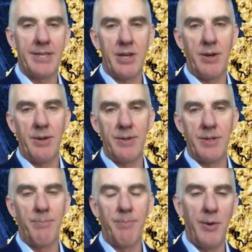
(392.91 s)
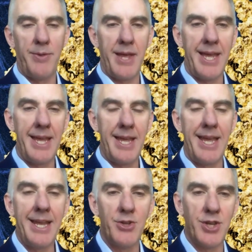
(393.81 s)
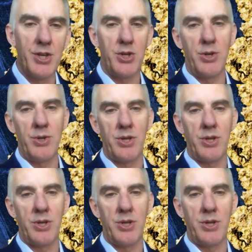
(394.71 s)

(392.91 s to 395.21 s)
So both in situ,